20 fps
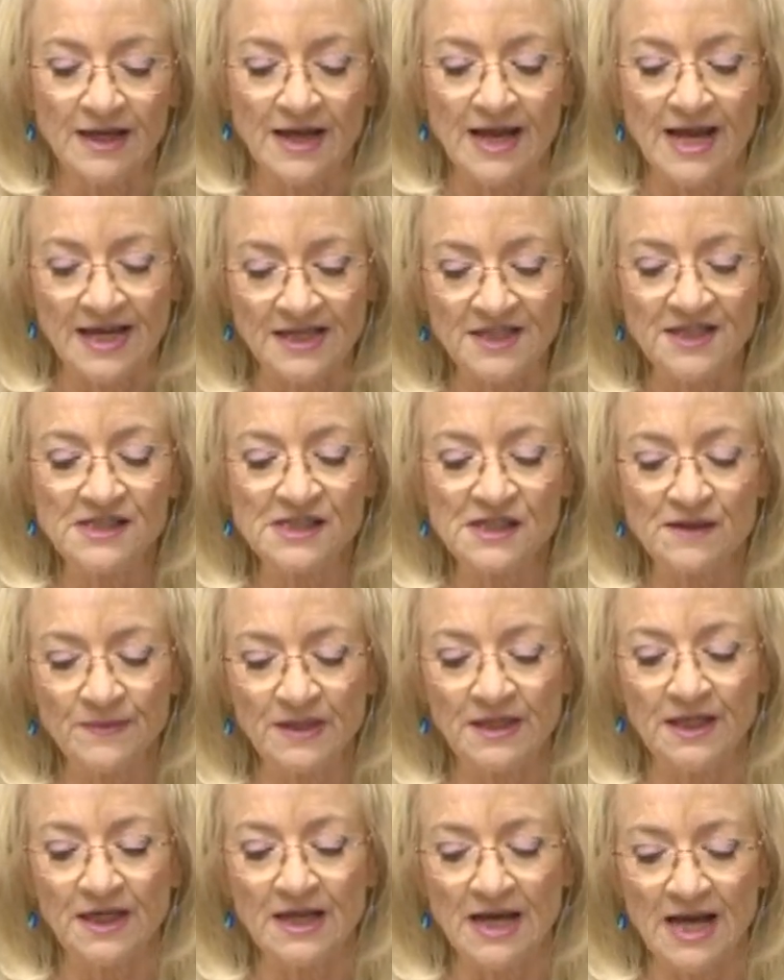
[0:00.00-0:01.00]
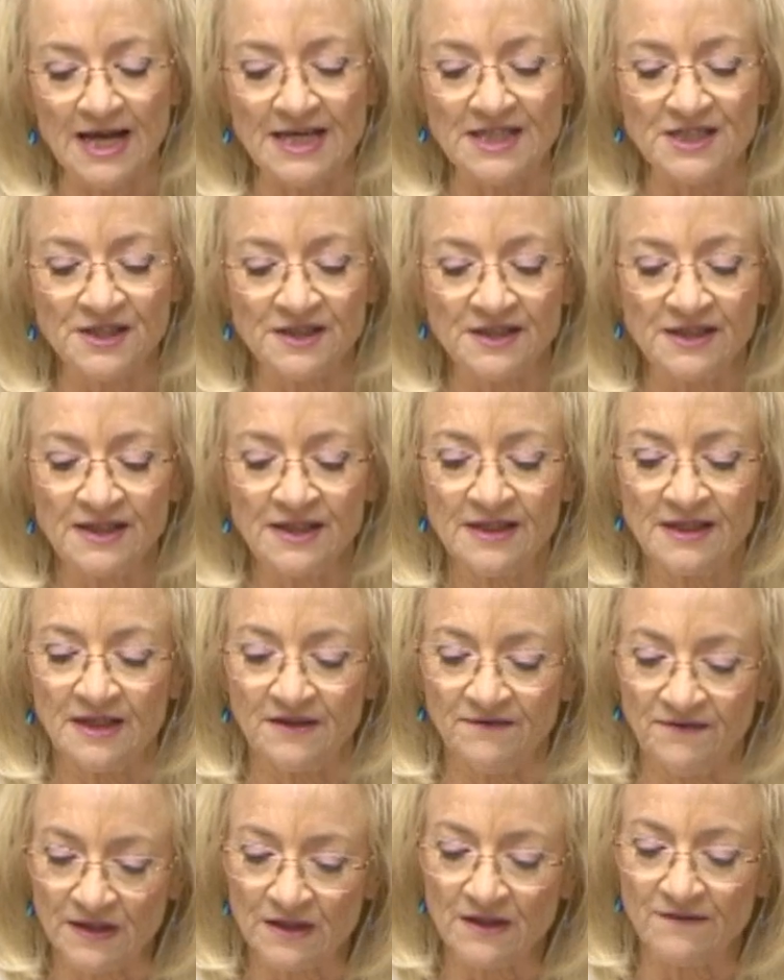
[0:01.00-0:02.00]
anti-Semitic hate and
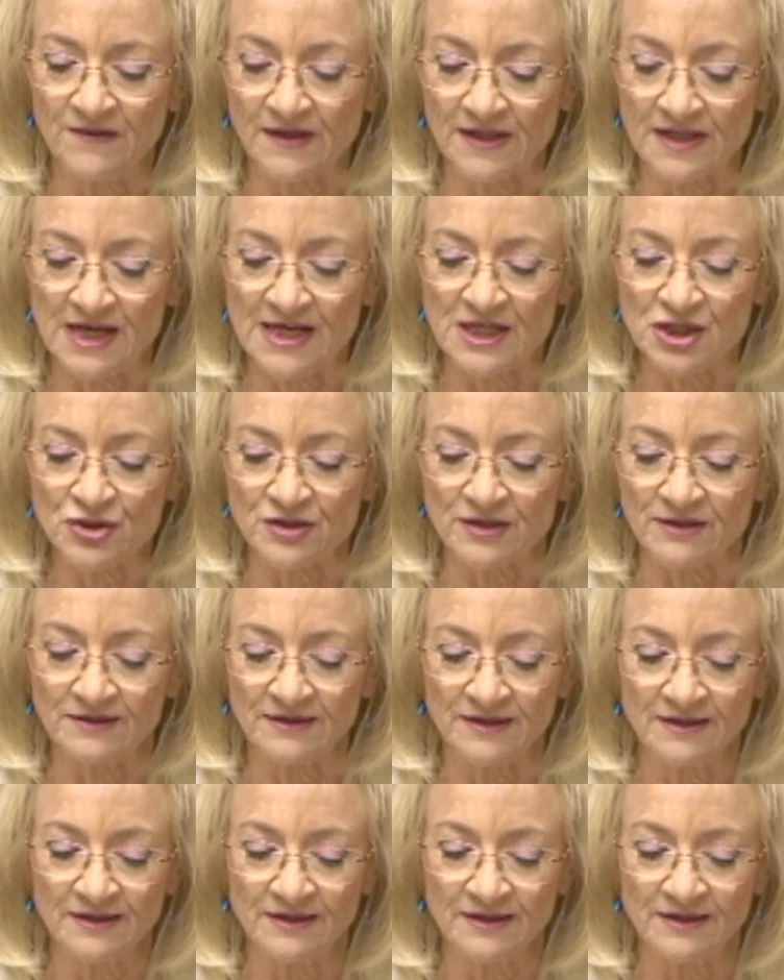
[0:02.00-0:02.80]
vilification.